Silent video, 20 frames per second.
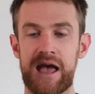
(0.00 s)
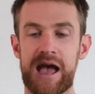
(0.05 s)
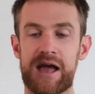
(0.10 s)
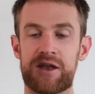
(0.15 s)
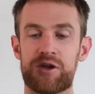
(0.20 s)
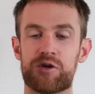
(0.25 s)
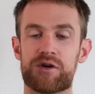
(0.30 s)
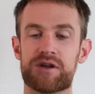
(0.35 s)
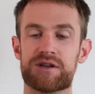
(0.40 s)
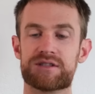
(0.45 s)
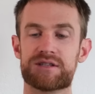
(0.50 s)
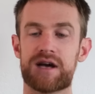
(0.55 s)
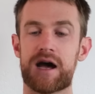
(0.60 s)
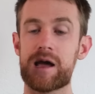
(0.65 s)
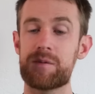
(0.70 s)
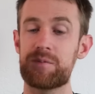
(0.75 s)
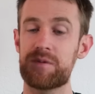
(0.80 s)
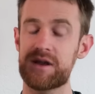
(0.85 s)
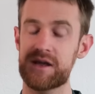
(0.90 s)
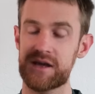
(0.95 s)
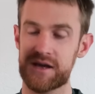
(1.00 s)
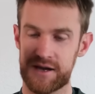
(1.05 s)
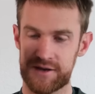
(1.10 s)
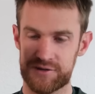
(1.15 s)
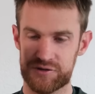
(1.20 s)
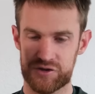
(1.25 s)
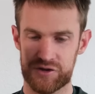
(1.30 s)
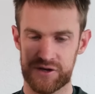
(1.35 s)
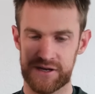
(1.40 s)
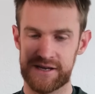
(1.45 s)
And you can type in a
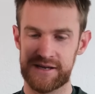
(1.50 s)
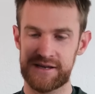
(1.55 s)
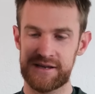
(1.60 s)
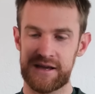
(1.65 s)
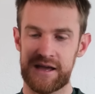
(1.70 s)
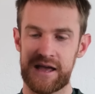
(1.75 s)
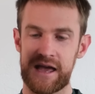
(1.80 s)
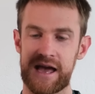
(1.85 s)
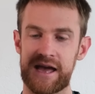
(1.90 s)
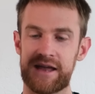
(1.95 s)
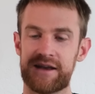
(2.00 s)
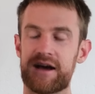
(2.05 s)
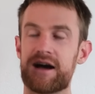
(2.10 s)
country and